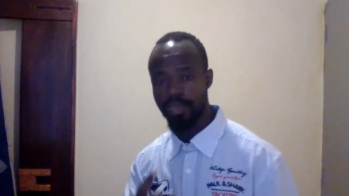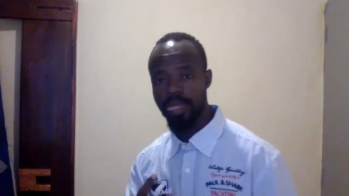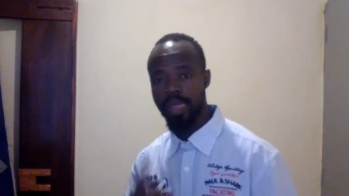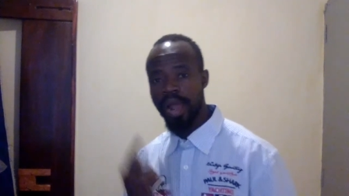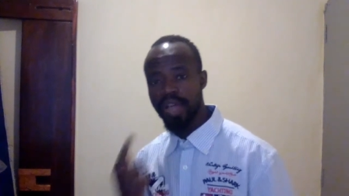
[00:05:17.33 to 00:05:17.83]

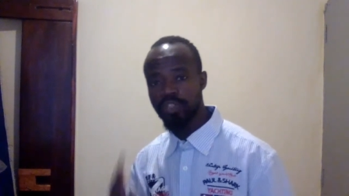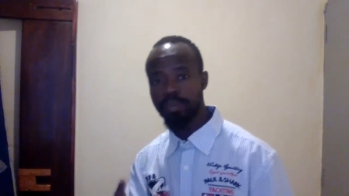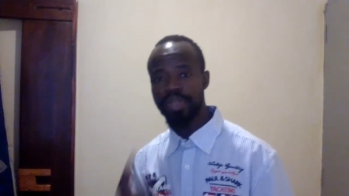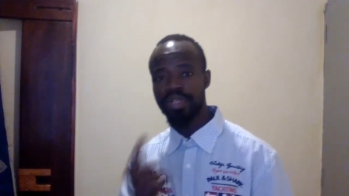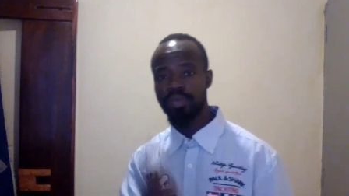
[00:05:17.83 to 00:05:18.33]

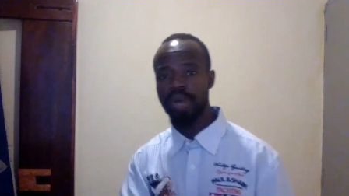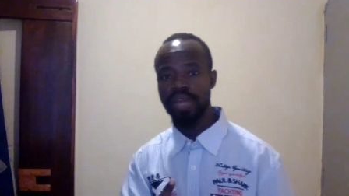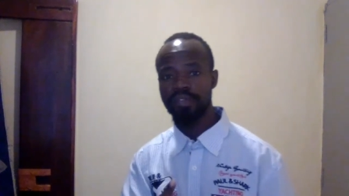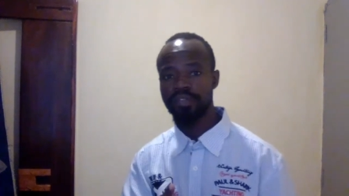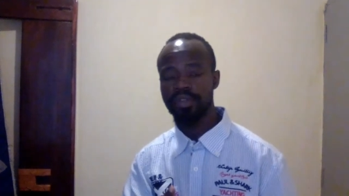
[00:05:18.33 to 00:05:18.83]
Husband and
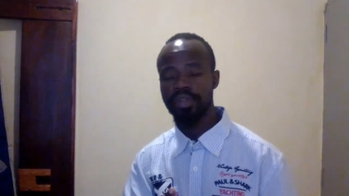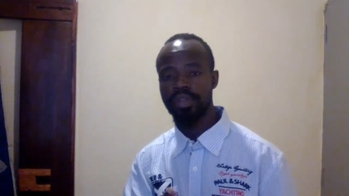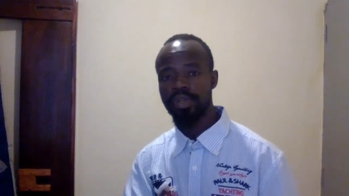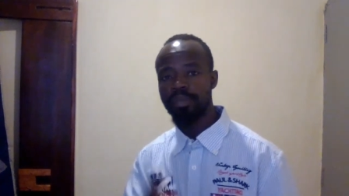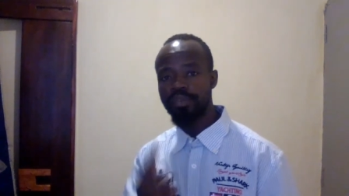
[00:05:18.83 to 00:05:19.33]
wife
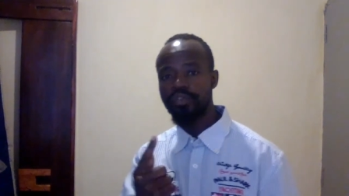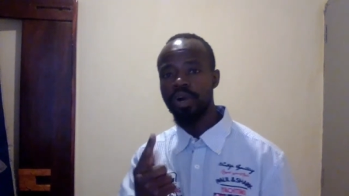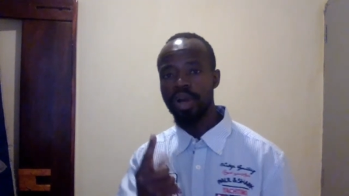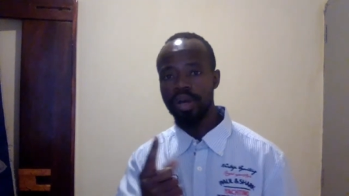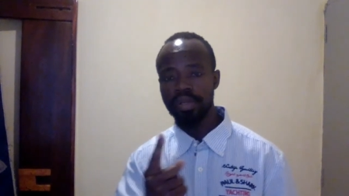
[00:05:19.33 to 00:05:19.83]
before
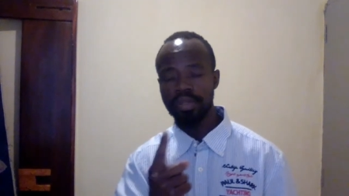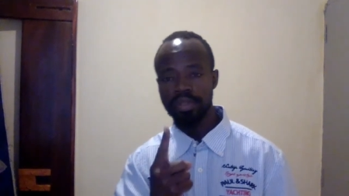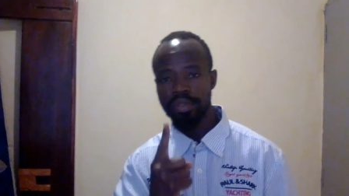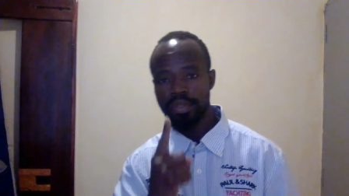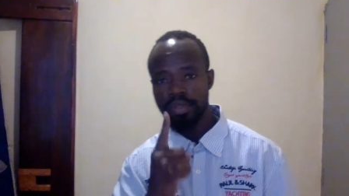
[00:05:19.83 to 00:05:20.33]
God
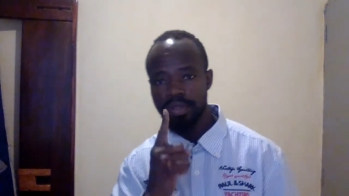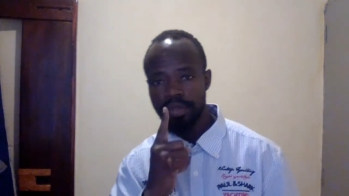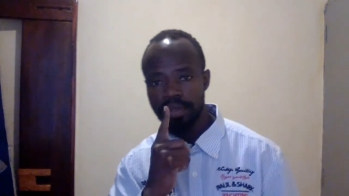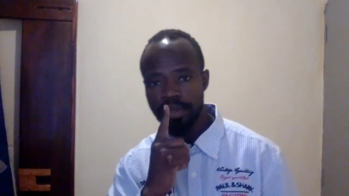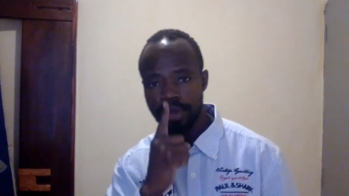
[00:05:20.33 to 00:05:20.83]

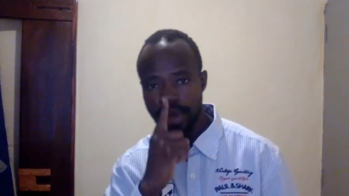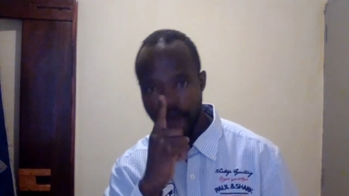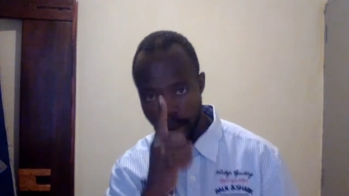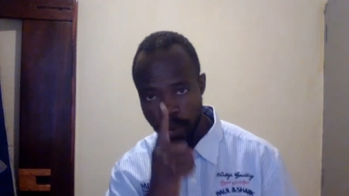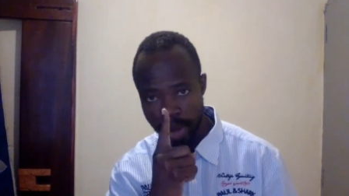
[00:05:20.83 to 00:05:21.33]

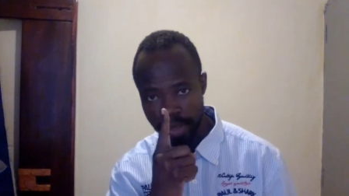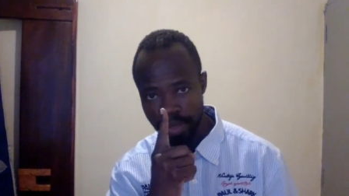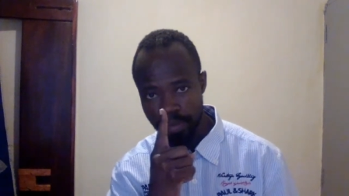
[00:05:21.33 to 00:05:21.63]
are one.